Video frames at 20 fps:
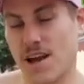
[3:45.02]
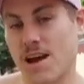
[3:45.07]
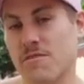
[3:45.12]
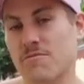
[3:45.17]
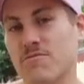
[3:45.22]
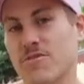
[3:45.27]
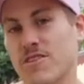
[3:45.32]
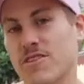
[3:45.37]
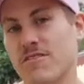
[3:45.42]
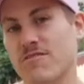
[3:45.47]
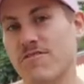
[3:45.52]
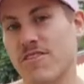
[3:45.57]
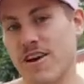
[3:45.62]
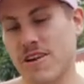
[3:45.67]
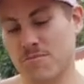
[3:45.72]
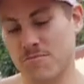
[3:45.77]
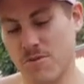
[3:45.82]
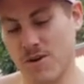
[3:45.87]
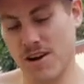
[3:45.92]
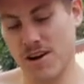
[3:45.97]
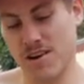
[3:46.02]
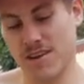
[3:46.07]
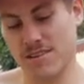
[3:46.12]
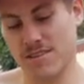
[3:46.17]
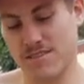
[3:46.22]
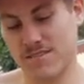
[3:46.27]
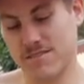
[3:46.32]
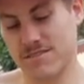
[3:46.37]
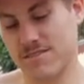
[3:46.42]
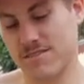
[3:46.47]
time for the fun part,
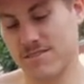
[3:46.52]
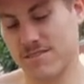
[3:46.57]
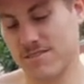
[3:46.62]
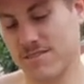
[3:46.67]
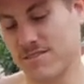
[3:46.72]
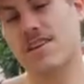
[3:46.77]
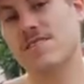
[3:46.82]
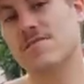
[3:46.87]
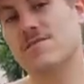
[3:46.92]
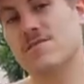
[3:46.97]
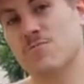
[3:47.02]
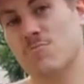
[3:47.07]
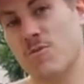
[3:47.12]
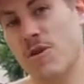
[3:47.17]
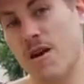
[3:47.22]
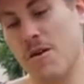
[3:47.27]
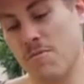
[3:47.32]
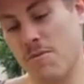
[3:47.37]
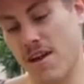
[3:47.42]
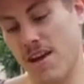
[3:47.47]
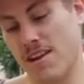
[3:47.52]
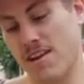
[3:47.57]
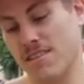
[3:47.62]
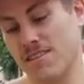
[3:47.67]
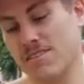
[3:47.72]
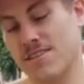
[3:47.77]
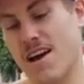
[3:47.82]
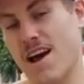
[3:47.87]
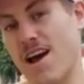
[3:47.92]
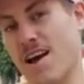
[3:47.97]
spray painting
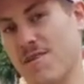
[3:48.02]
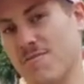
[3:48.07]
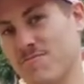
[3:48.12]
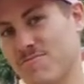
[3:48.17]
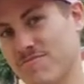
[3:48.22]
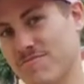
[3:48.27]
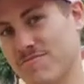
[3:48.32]
time.